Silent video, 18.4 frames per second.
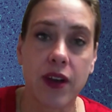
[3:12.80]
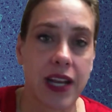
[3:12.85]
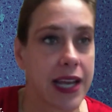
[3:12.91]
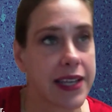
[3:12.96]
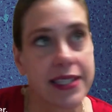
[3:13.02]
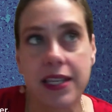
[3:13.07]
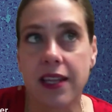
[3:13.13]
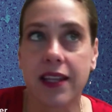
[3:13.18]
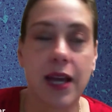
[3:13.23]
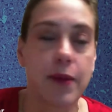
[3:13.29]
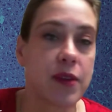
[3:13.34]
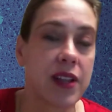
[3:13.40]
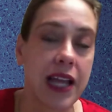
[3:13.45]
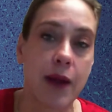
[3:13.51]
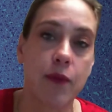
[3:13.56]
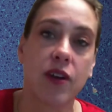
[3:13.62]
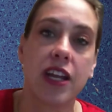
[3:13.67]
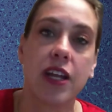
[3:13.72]
still am
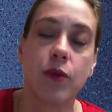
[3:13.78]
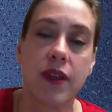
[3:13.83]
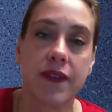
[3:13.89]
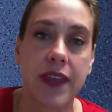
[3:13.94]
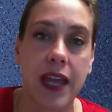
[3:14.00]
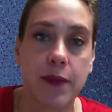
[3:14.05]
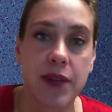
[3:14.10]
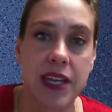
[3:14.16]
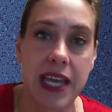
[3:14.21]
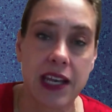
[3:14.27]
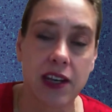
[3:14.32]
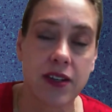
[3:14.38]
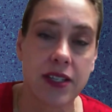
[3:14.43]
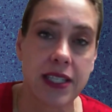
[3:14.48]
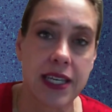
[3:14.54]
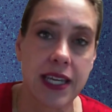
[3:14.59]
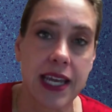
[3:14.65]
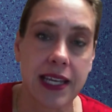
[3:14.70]
collaborating with MD
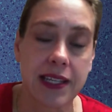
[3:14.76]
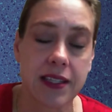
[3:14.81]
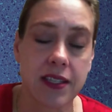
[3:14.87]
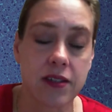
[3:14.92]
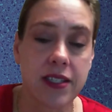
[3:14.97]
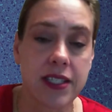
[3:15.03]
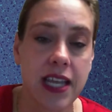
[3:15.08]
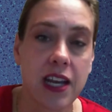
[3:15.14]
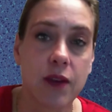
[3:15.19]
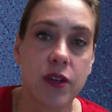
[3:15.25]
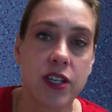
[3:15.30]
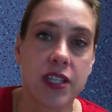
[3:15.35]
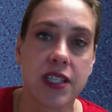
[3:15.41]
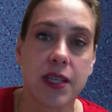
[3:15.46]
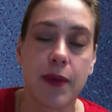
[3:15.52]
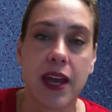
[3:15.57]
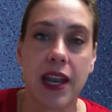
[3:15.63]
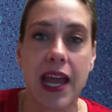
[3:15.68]
Anderson Cancer Center, which is
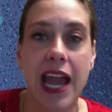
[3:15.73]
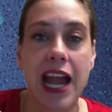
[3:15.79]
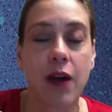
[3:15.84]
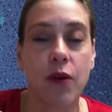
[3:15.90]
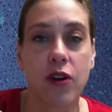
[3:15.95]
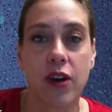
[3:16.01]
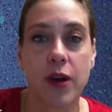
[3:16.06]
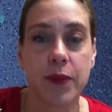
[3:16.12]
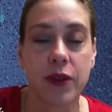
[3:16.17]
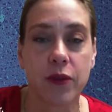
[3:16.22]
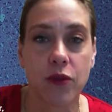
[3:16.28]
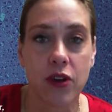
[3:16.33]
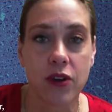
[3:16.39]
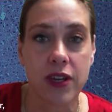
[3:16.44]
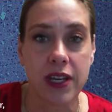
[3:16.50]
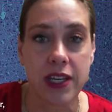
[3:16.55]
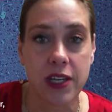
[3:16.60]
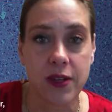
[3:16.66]
about an hour up the
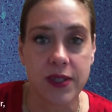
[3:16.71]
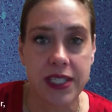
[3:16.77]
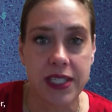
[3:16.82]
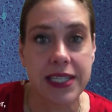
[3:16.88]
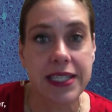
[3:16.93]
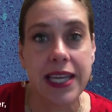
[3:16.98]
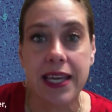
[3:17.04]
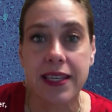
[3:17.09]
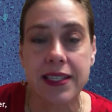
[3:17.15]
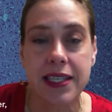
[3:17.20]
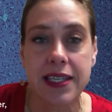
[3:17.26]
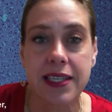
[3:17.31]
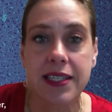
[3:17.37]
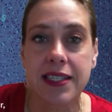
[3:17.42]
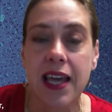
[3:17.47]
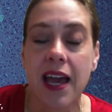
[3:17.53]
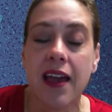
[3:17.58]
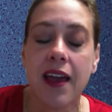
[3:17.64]
road in Houston,
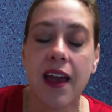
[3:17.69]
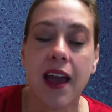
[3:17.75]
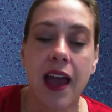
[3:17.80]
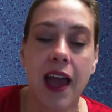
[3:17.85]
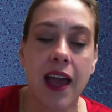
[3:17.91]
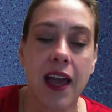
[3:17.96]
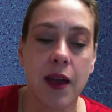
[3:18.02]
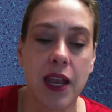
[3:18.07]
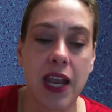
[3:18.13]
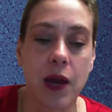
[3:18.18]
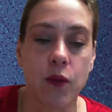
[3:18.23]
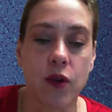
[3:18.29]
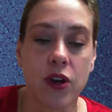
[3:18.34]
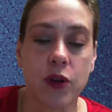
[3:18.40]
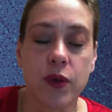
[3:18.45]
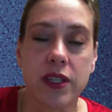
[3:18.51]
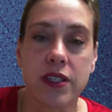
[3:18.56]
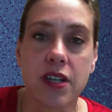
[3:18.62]
Texas. And I
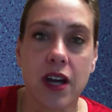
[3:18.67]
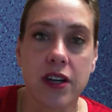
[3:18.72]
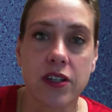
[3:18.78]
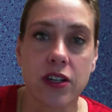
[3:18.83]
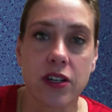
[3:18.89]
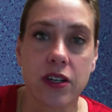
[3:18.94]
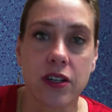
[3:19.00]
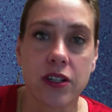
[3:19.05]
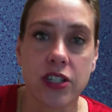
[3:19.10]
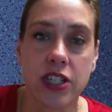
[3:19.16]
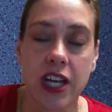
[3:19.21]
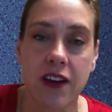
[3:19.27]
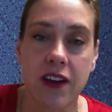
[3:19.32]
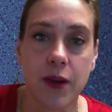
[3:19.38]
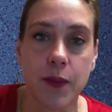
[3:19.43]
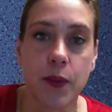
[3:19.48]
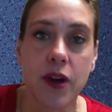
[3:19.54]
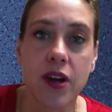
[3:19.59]
work with Dr.
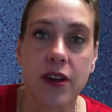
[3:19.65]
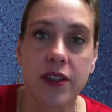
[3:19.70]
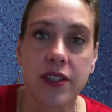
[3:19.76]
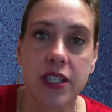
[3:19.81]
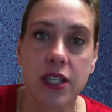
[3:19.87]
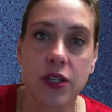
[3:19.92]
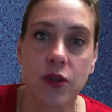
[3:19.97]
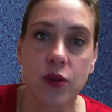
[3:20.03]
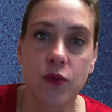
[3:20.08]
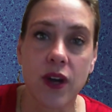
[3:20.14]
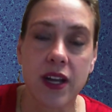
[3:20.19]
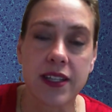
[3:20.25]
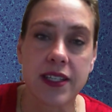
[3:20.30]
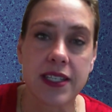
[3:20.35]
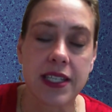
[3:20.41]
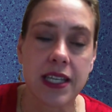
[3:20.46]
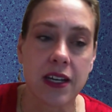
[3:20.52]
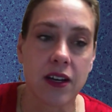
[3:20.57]
Jared Burks, who
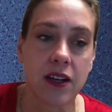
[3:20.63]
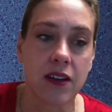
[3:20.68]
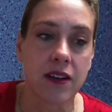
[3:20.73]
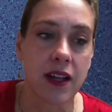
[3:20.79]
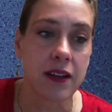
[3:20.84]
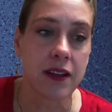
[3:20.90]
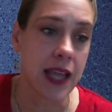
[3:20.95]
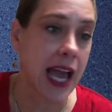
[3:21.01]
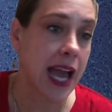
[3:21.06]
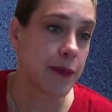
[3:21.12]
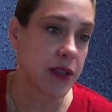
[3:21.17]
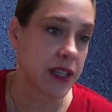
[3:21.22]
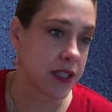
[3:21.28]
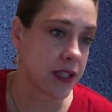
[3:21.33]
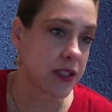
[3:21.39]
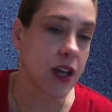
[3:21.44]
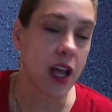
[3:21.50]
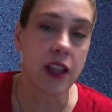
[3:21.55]
runs their lab that
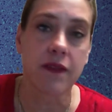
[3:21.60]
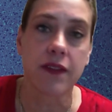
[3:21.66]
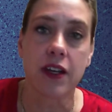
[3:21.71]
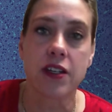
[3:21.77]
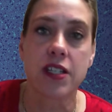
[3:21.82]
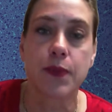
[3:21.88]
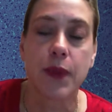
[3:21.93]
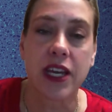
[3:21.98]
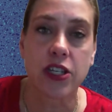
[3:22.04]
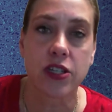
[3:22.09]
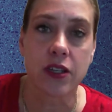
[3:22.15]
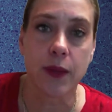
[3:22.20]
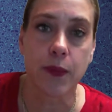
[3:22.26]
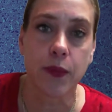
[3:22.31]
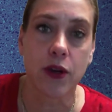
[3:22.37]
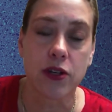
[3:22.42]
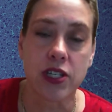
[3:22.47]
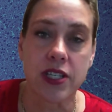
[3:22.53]
does all of their spatial
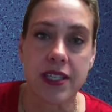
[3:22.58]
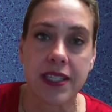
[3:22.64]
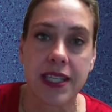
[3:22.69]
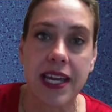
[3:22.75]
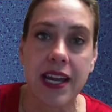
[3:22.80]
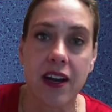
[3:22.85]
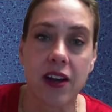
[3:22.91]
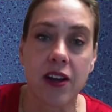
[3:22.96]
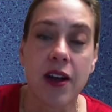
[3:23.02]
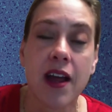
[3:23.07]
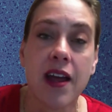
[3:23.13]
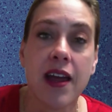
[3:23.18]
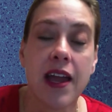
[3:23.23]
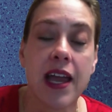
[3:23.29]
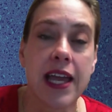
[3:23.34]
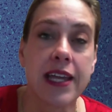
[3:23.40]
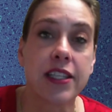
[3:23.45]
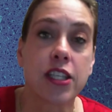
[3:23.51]
approaches there.
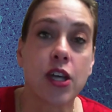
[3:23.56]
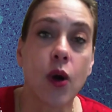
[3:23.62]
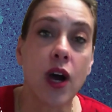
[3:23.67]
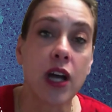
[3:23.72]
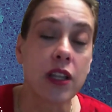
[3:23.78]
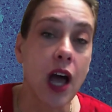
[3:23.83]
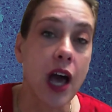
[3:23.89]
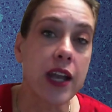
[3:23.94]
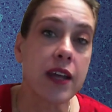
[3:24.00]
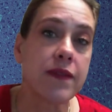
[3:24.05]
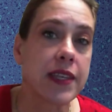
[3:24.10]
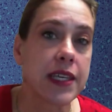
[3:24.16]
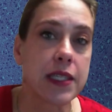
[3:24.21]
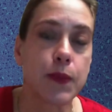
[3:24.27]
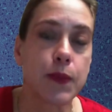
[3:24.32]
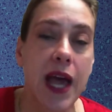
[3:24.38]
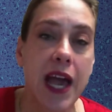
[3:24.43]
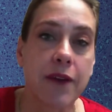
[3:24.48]
And so a lot of
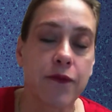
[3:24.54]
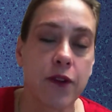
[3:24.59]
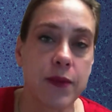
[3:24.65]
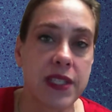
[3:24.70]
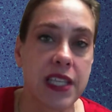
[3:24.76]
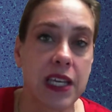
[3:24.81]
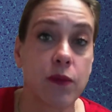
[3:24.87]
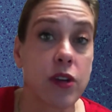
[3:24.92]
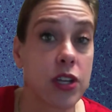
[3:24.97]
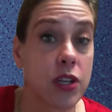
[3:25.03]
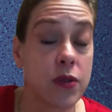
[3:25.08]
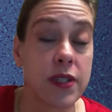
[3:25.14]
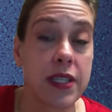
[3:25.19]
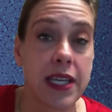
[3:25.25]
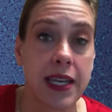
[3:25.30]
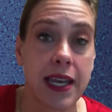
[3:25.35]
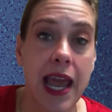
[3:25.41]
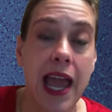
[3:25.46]
these platforms that we're
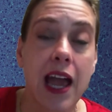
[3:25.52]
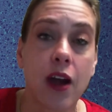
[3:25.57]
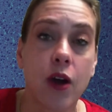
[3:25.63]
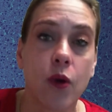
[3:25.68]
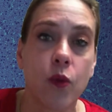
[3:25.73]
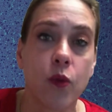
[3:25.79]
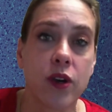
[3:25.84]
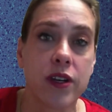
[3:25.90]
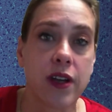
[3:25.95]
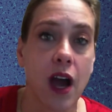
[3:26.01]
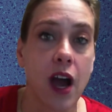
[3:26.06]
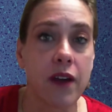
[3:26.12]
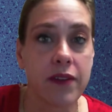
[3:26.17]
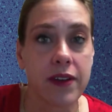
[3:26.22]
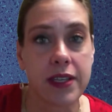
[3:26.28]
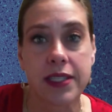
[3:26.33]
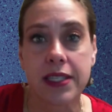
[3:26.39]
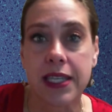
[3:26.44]
using now
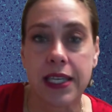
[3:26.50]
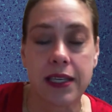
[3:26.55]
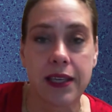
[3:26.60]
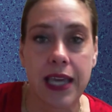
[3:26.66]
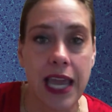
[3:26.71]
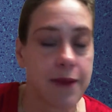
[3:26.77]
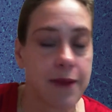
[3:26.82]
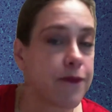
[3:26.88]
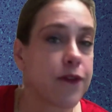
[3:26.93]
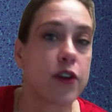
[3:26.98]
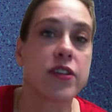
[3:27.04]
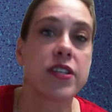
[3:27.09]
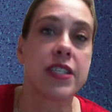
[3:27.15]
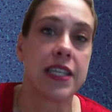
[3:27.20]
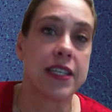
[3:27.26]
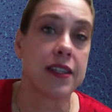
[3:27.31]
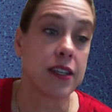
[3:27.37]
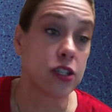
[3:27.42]
obviously came first
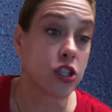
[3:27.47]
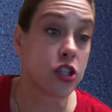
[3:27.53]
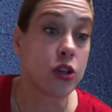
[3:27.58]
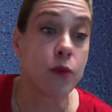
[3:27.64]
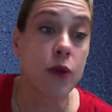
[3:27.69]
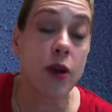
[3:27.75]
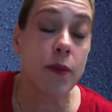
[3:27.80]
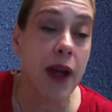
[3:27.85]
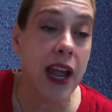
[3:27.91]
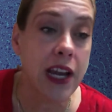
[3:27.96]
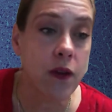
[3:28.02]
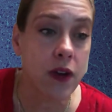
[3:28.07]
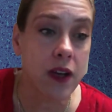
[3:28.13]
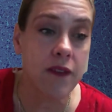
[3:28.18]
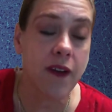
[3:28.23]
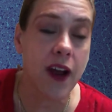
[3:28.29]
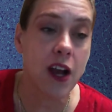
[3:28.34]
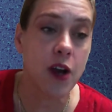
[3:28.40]
in the tumor
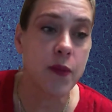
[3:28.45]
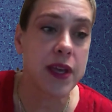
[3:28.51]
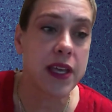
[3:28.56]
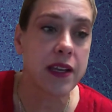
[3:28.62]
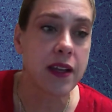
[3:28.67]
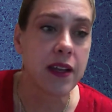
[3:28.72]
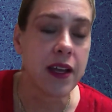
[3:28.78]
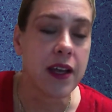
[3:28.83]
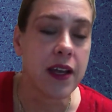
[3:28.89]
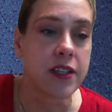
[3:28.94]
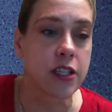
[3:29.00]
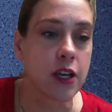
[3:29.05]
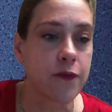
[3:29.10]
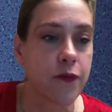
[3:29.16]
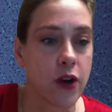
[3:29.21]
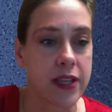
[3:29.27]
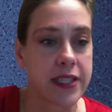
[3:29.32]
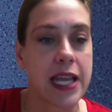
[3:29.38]
microenvironment. So
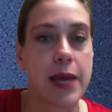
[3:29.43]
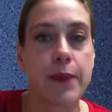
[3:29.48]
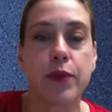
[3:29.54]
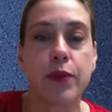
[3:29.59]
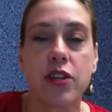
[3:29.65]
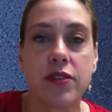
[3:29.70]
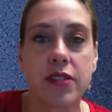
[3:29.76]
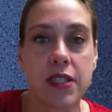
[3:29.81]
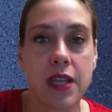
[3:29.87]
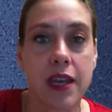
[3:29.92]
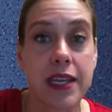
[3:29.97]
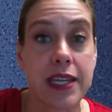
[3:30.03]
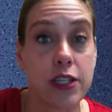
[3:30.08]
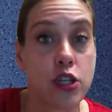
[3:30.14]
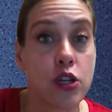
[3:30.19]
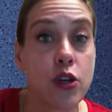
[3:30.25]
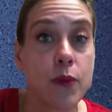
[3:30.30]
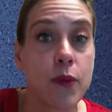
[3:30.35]
for example, you study
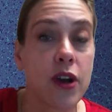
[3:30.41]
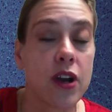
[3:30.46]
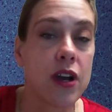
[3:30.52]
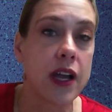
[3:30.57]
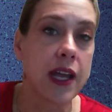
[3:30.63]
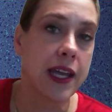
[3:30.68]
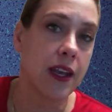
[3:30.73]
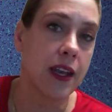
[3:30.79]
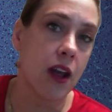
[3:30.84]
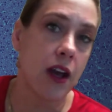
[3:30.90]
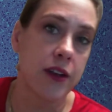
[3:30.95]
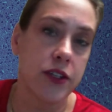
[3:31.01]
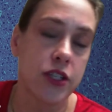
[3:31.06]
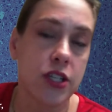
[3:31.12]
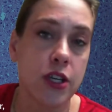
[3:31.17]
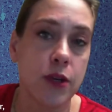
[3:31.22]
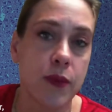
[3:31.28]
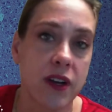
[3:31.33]
tumor and
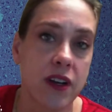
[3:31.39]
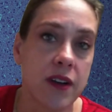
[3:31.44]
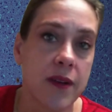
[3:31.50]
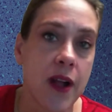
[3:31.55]
non-tumor.